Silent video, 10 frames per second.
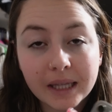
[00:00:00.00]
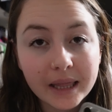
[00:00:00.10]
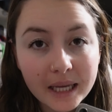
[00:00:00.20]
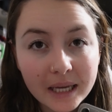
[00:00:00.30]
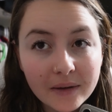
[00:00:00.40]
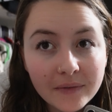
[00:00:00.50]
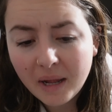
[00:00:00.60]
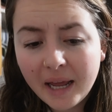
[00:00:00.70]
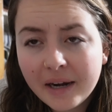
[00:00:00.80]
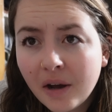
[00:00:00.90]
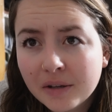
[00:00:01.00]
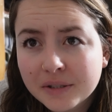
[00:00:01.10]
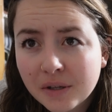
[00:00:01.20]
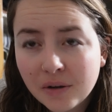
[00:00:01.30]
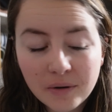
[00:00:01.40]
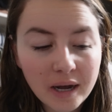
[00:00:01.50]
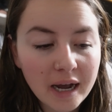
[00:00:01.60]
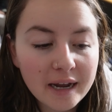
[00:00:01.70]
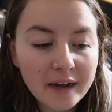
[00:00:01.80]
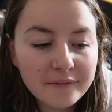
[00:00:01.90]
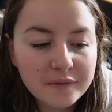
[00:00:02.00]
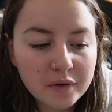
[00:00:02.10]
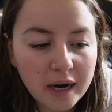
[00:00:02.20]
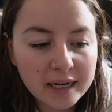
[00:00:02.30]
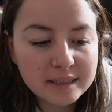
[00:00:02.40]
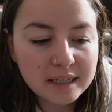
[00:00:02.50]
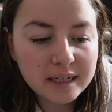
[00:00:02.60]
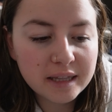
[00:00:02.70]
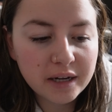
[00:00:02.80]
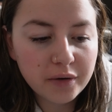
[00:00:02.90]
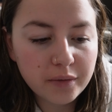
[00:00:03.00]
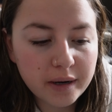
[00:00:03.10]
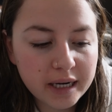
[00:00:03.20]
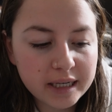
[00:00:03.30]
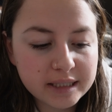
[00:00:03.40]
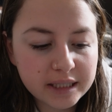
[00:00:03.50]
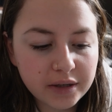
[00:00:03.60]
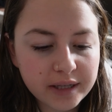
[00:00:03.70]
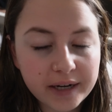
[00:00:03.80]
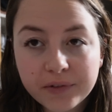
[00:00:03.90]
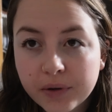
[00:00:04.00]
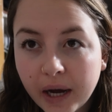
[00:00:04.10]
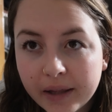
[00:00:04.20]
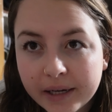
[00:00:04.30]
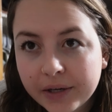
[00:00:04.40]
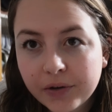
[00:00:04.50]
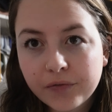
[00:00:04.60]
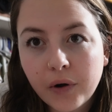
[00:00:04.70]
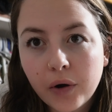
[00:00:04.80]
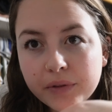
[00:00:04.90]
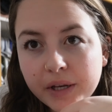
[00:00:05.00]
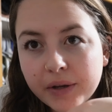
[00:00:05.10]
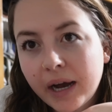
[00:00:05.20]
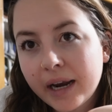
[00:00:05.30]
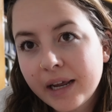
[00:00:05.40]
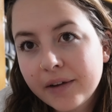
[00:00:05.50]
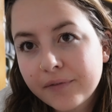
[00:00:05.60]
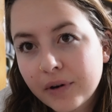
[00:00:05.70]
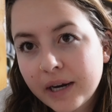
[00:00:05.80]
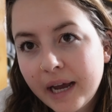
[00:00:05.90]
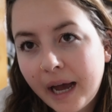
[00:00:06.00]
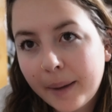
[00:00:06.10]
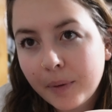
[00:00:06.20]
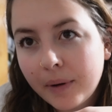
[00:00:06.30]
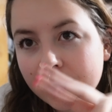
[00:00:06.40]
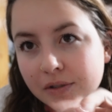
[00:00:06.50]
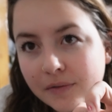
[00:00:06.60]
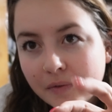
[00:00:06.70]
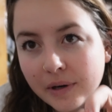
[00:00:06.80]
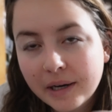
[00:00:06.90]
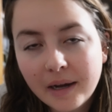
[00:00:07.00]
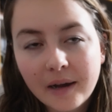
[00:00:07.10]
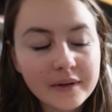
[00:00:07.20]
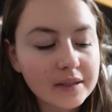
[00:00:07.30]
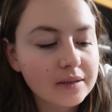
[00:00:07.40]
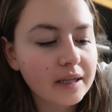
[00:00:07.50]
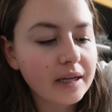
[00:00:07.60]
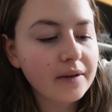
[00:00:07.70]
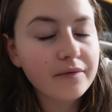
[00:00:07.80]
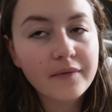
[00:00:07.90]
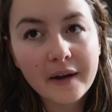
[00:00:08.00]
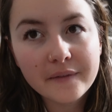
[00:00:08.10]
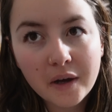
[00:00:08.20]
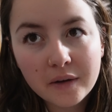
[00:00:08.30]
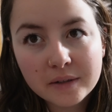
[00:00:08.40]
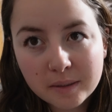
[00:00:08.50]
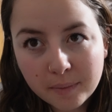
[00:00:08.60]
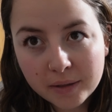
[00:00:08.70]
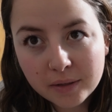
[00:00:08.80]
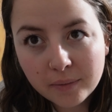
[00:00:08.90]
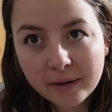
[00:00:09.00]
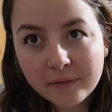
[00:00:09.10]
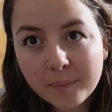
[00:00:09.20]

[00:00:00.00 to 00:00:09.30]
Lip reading: to leave. And also I have Verizon, and they're running a deal that if you got like a new phone, then you got a free Apple Watch. Free, obviously, $5 a month or whatever,